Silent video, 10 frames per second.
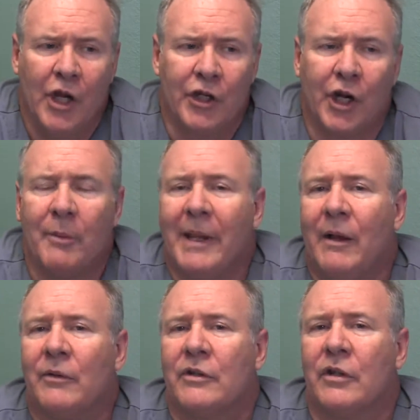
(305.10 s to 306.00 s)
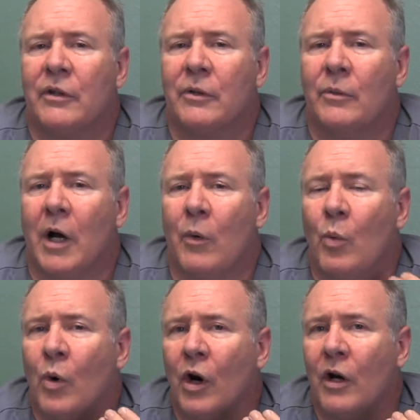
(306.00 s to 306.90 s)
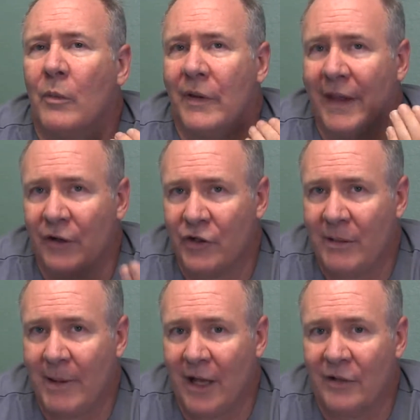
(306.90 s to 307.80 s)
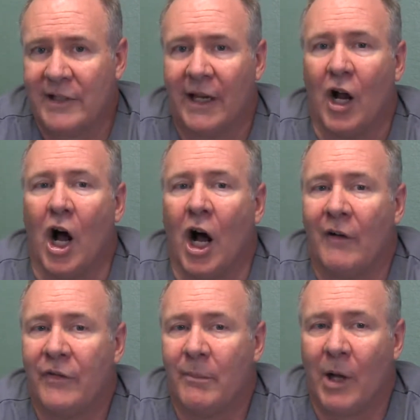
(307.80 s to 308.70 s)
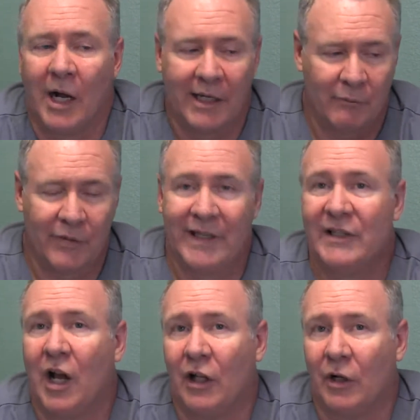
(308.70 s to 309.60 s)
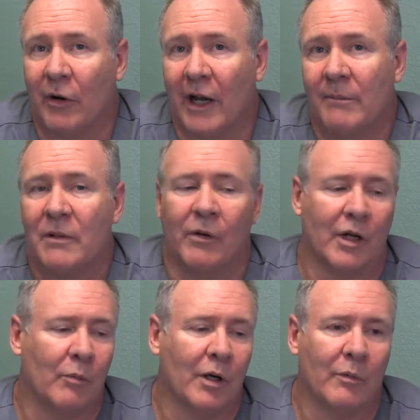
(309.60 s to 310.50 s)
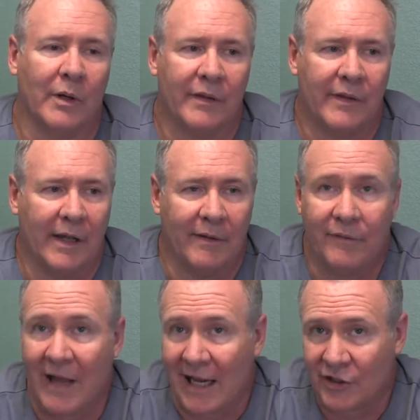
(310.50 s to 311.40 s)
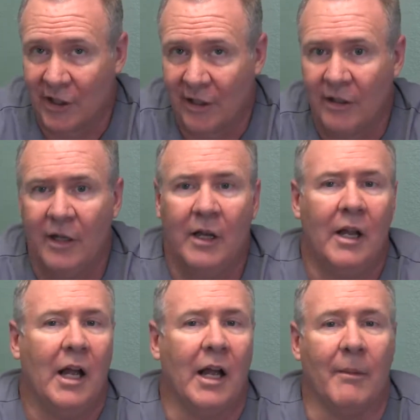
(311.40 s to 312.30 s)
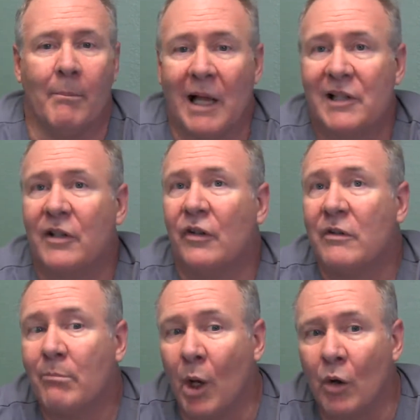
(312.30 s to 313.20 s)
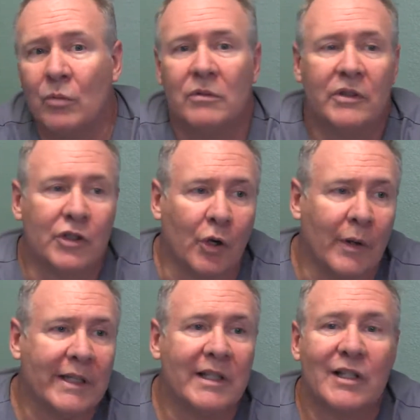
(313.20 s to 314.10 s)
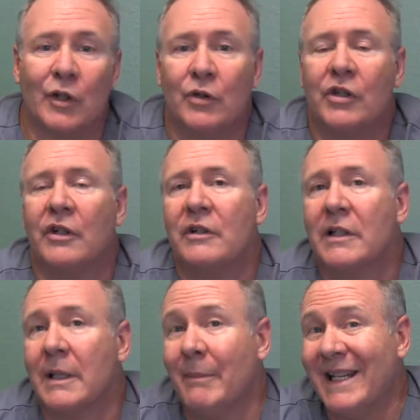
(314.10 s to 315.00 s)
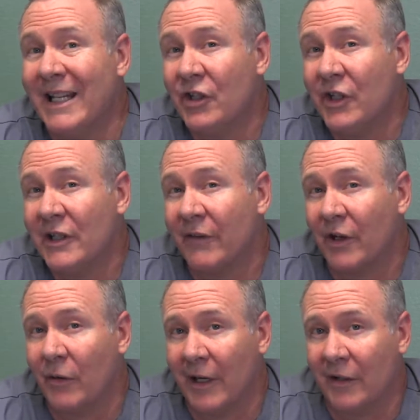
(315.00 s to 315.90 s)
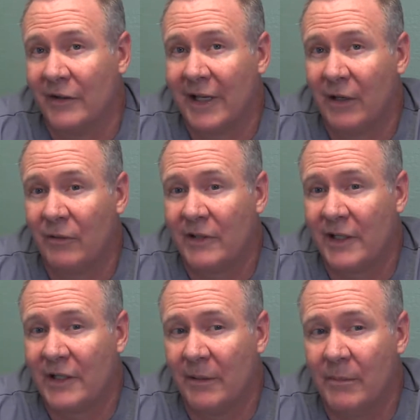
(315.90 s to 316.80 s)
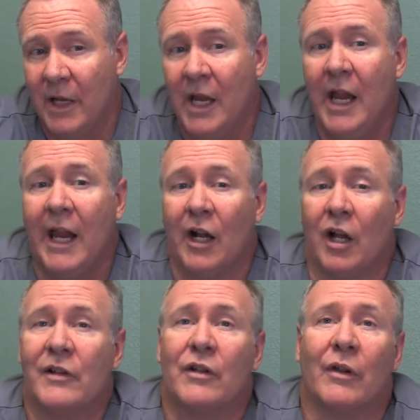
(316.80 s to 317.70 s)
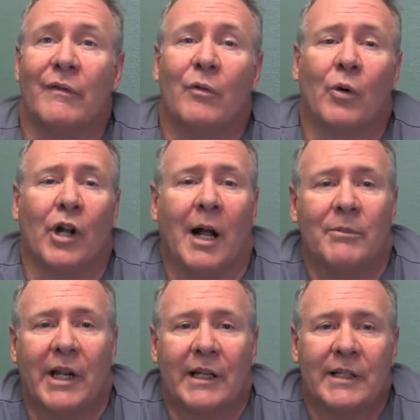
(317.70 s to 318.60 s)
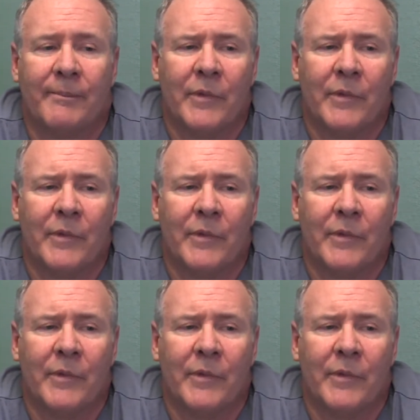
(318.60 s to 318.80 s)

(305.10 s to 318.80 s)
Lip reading: You're going to be able to work with energy balancing off the body with these holograms. We're going to work with fascia, muscles, bones, joints, sutures, the meninges of the craniosacral system, and also the foreign objects.